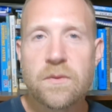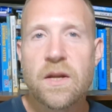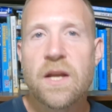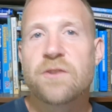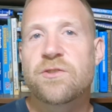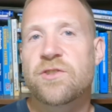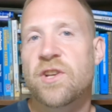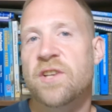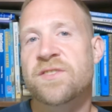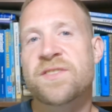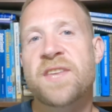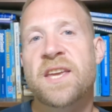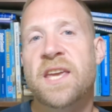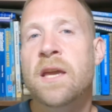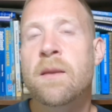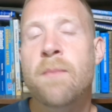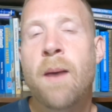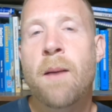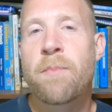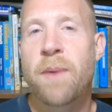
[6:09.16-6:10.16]
Just thinking
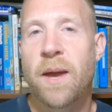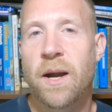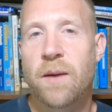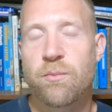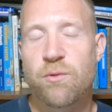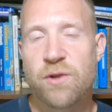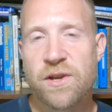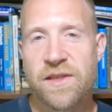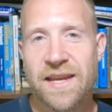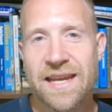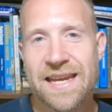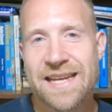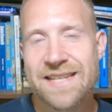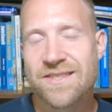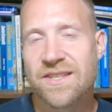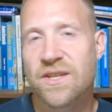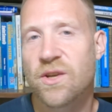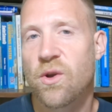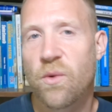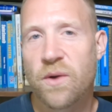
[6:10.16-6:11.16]
about better breathing
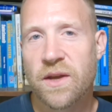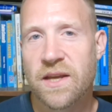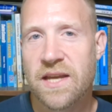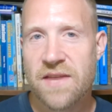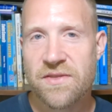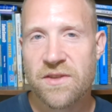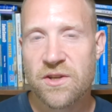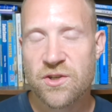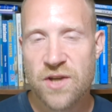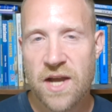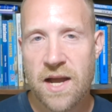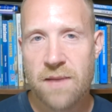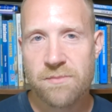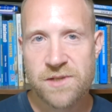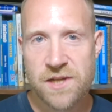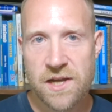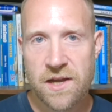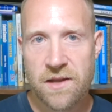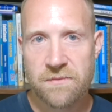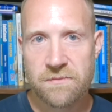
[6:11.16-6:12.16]
isn't going to get the job
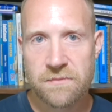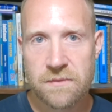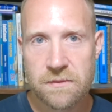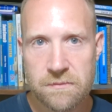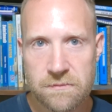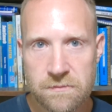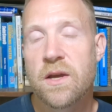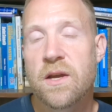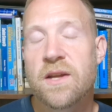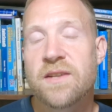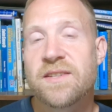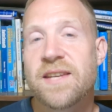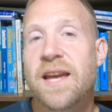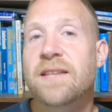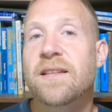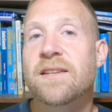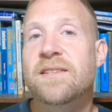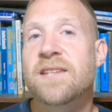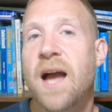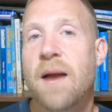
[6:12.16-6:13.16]
done. Take
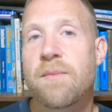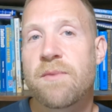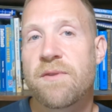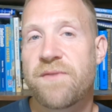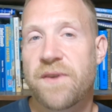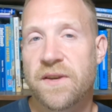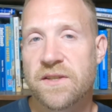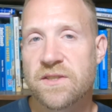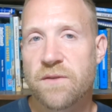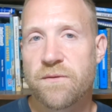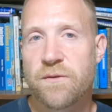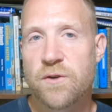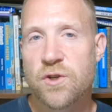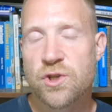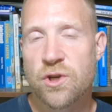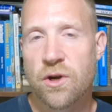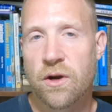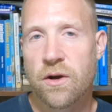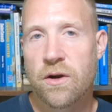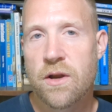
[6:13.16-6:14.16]
the time to fix it for
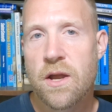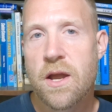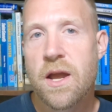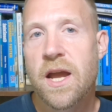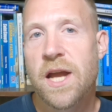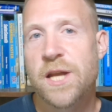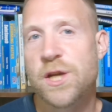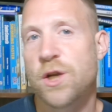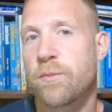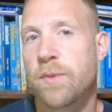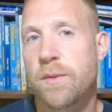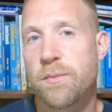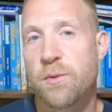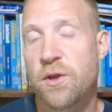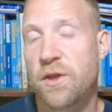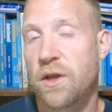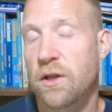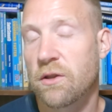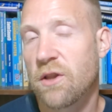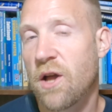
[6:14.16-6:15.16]
sure, and you'll be
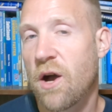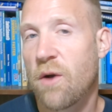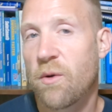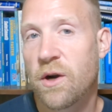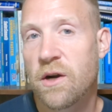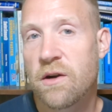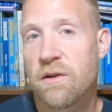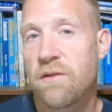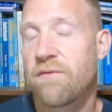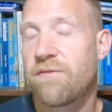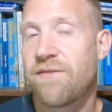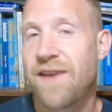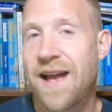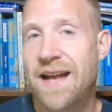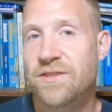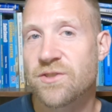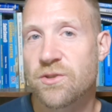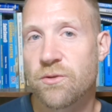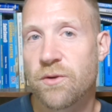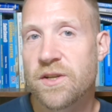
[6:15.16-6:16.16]
breathing lower,
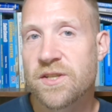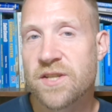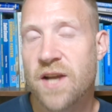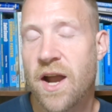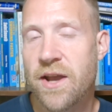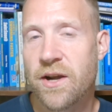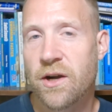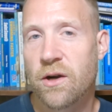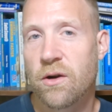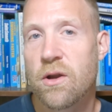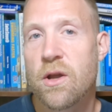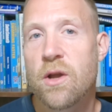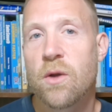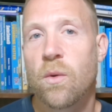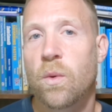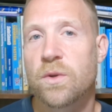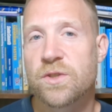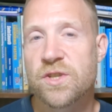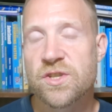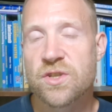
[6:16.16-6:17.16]
faster, and tighter,
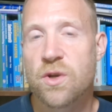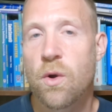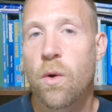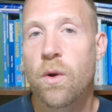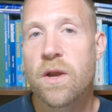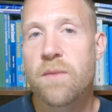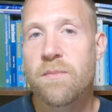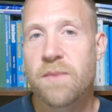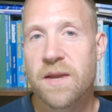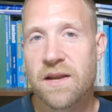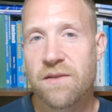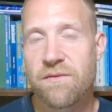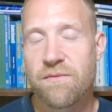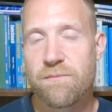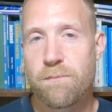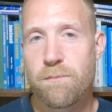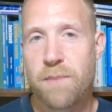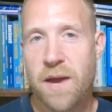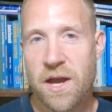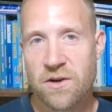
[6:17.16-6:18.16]
which is going to mean
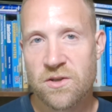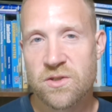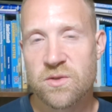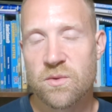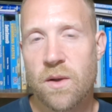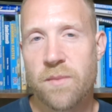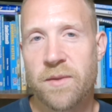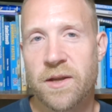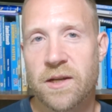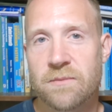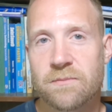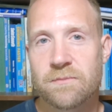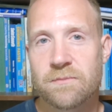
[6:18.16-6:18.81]
better swimming.